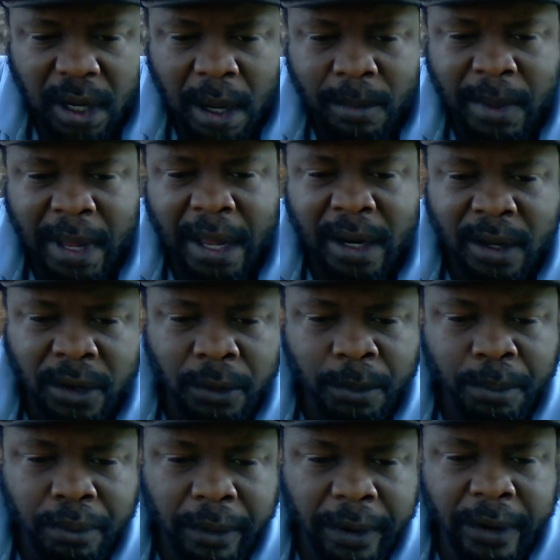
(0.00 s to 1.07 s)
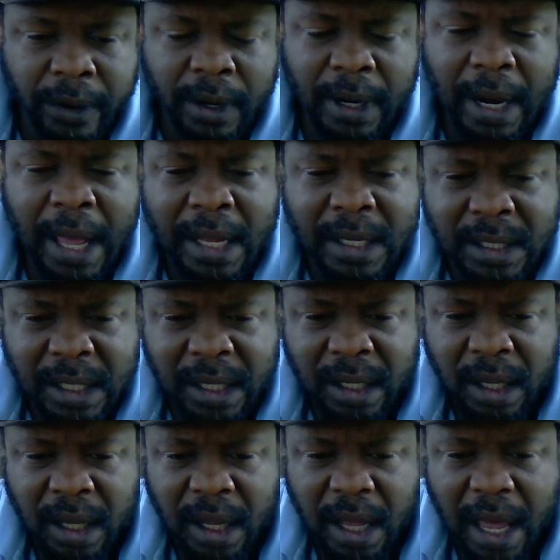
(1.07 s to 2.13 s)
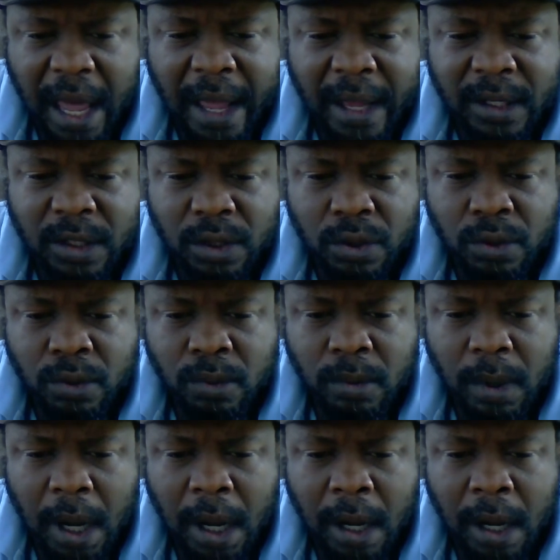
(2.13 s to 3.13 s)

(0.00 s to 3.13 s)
I'm not in your prayer closet as to